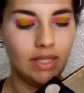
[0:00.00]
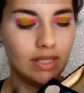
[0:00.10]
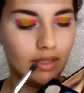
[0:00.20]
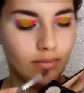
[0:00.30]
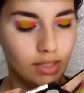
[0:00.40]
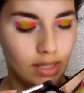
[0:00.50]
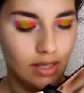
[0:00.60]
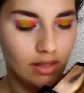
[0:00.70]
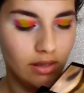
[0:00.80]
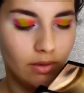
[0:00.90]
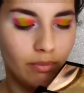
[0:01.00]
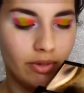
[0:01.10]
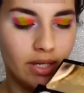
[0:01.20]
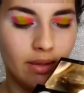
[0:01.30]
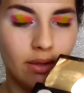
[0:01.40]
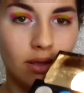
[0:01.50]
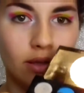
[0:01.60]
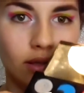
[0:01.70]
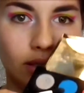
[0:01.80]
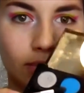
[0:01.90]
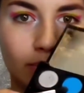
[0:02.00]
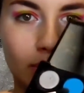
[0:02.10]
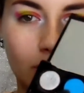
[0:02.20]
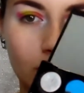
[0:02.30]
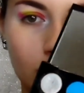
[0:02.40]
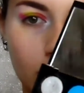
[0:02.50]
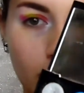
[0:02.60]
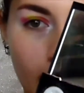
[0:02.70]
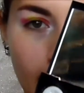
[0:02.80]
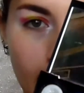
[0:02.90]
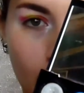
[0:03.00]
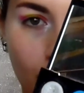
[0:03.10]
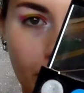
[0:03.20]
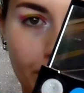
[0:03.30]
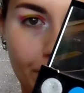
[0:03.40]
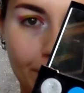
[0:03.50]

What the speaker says: It's going to be this little pretty blue right here.